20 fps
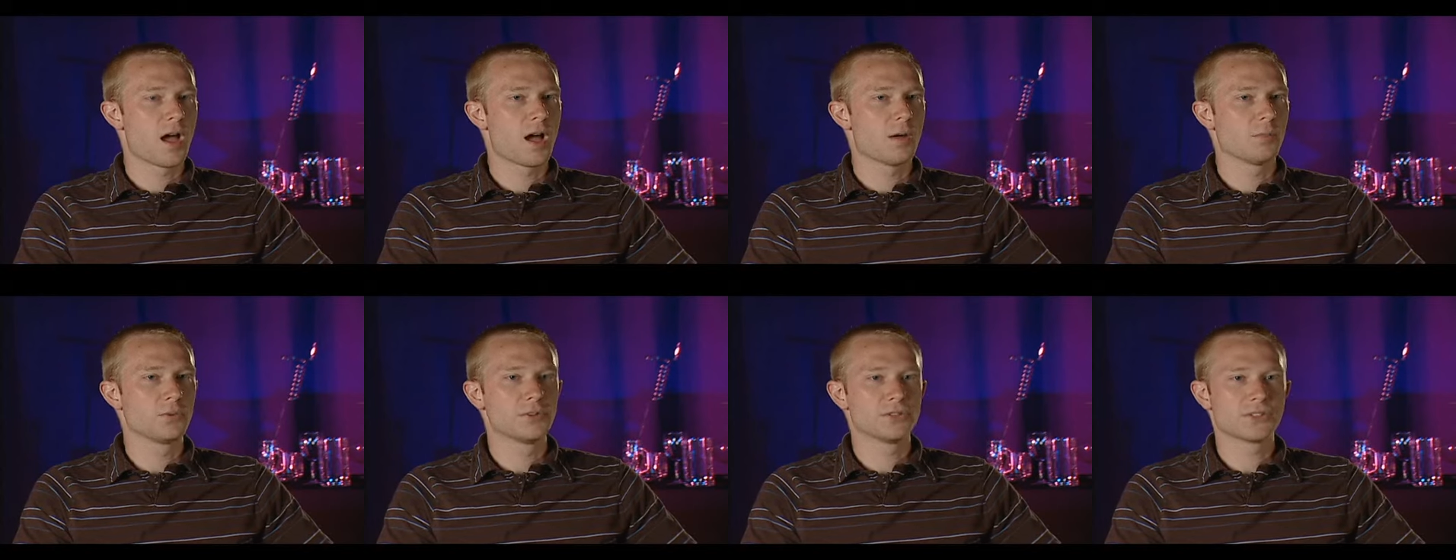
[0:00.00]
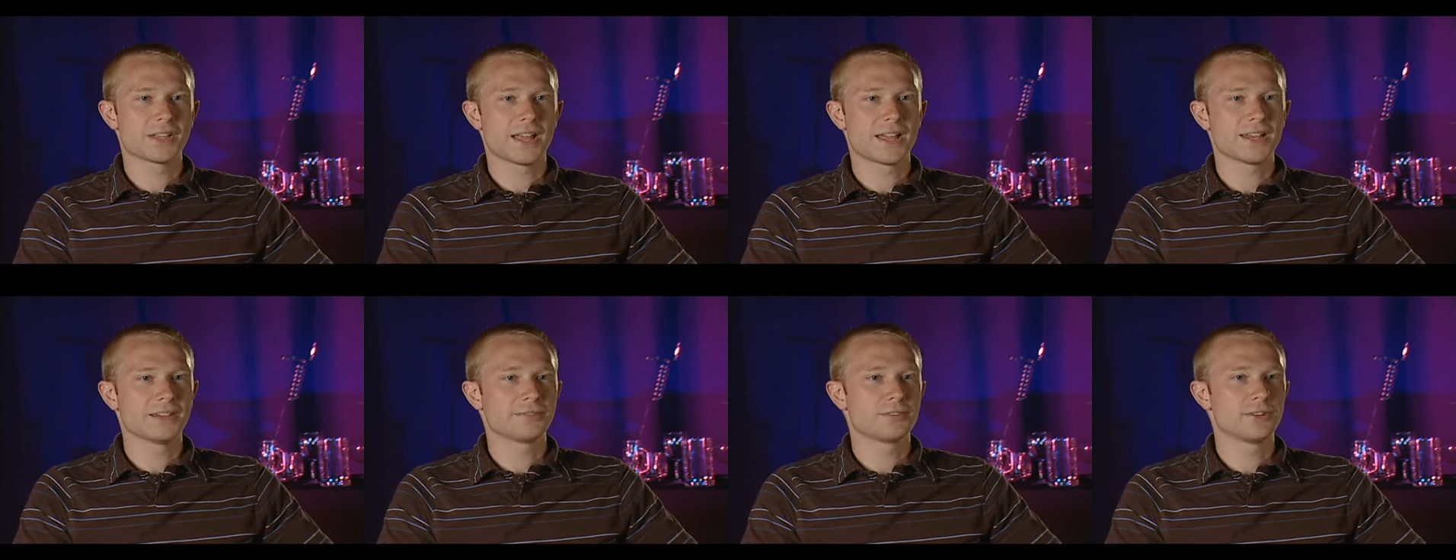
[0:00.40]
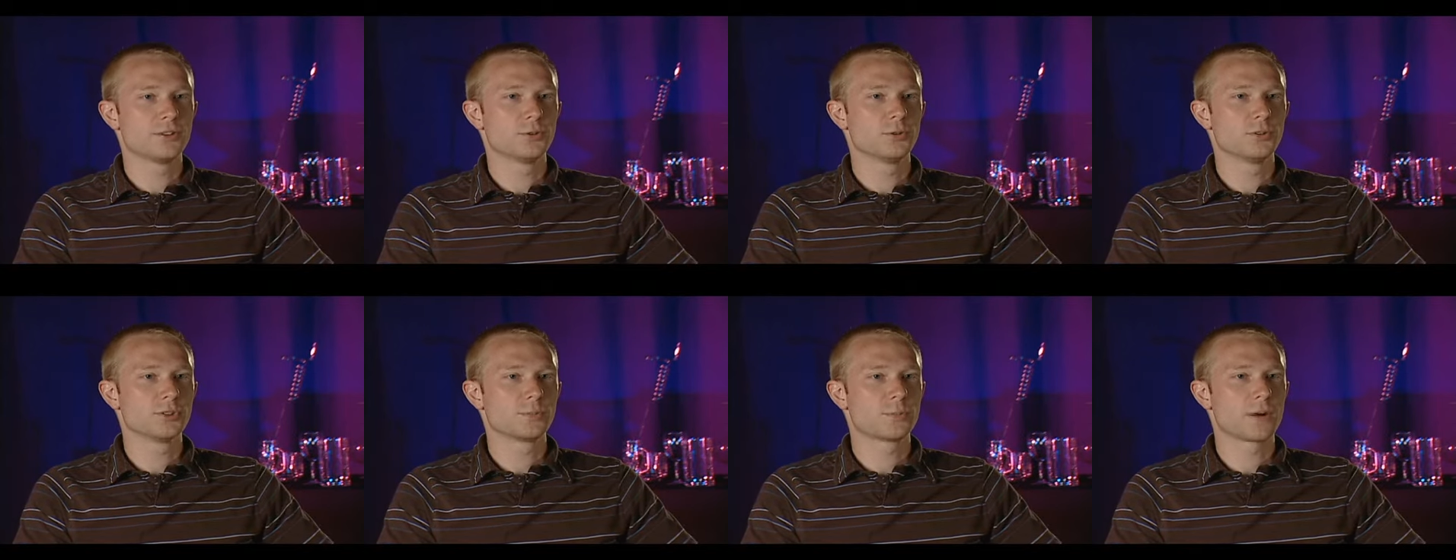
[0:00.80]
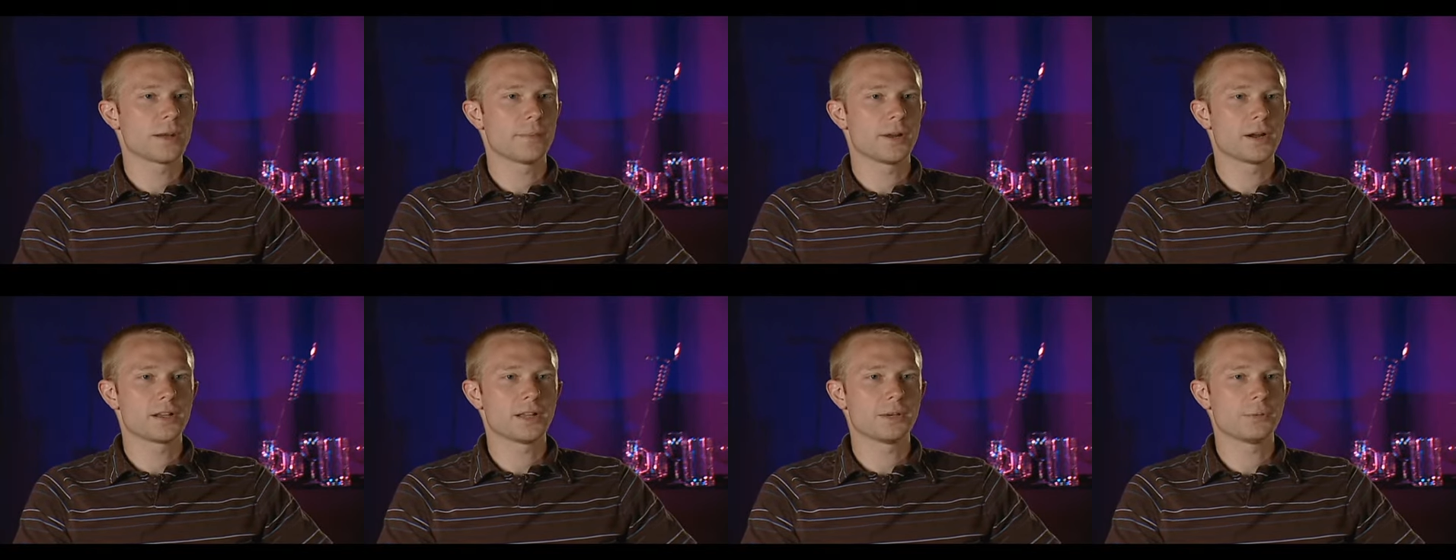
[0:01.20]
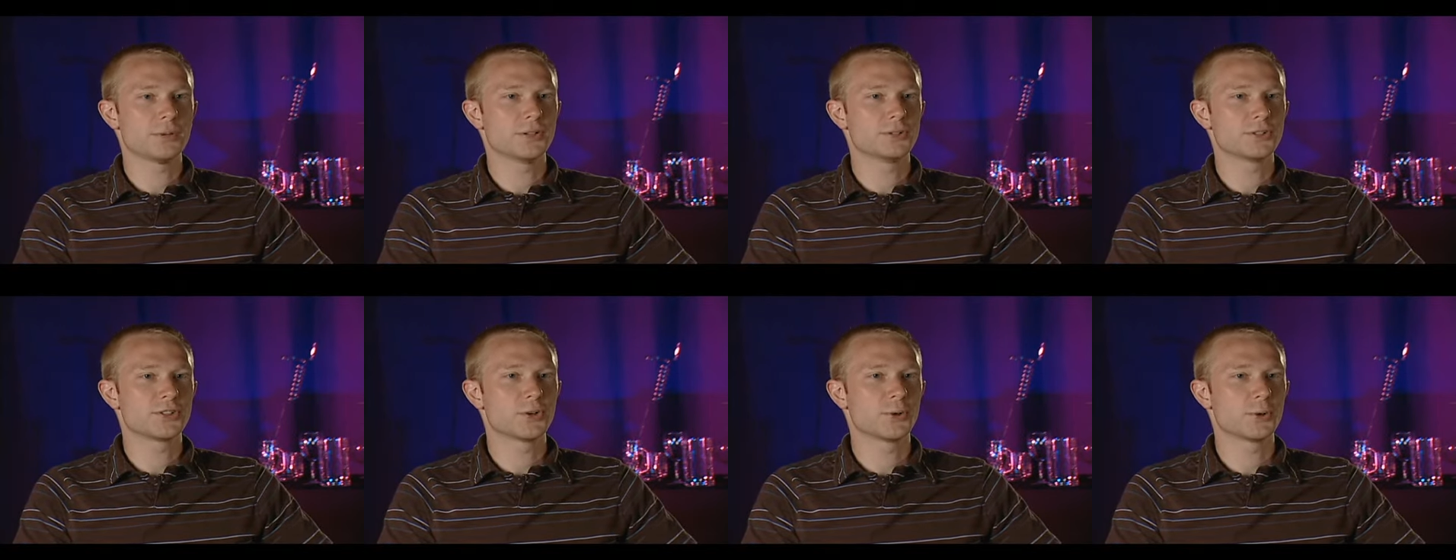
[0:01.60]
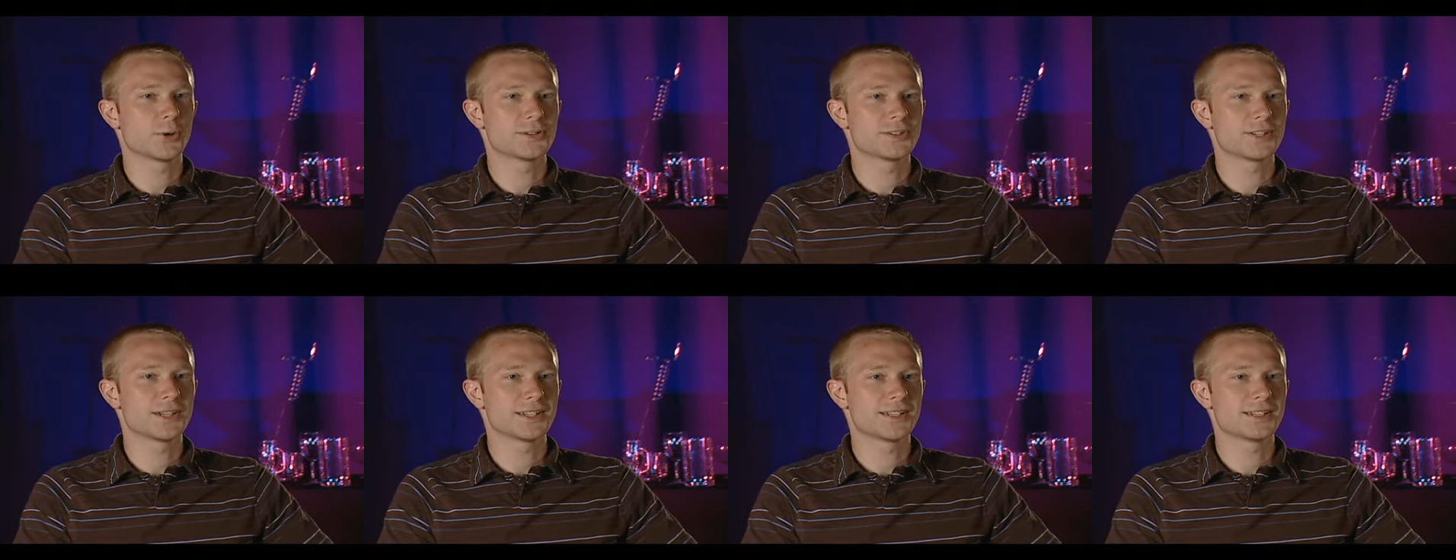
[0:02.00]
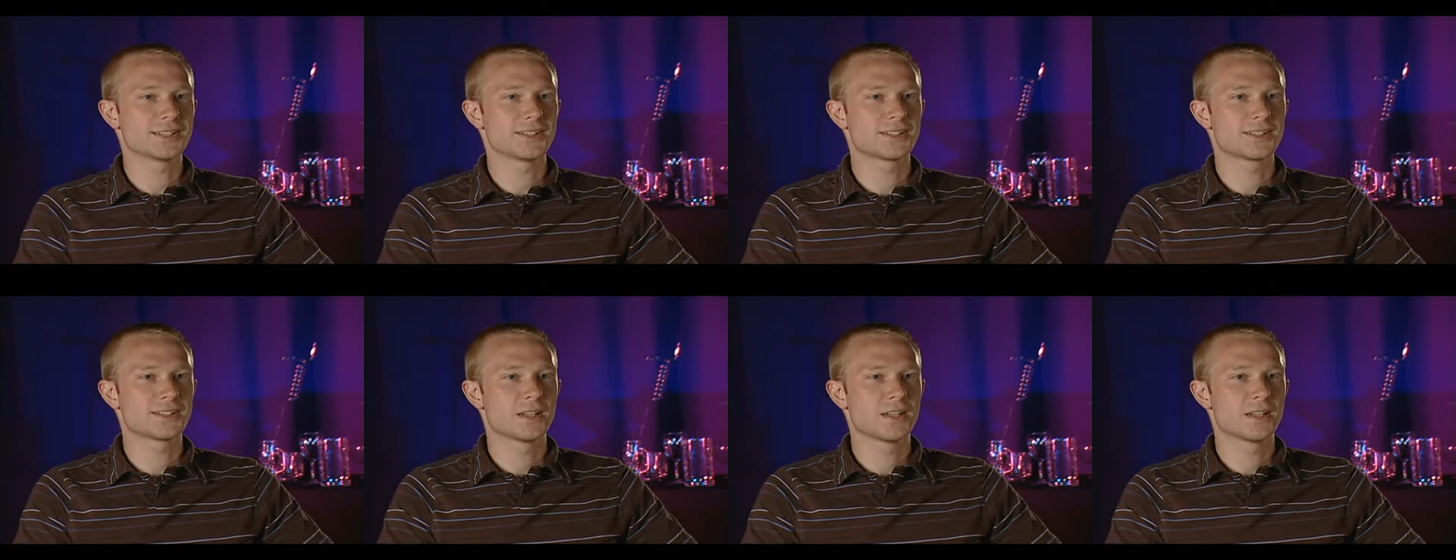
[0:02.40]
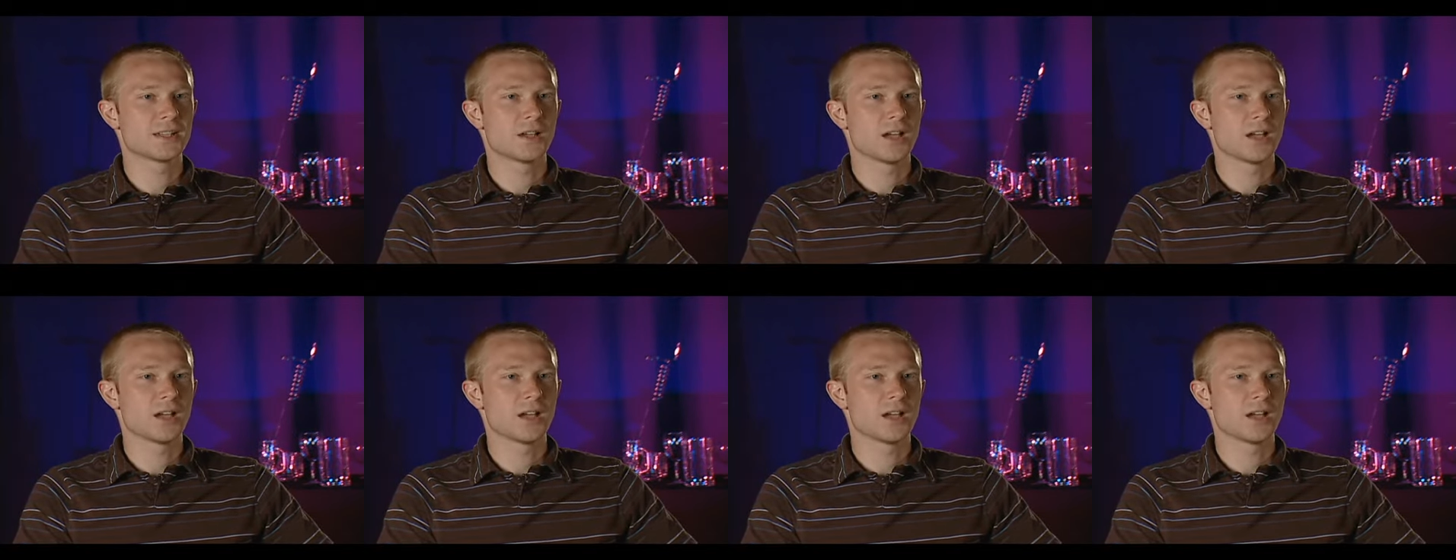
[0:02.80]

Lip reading: We use a lot of different tools. Primarily we use torches,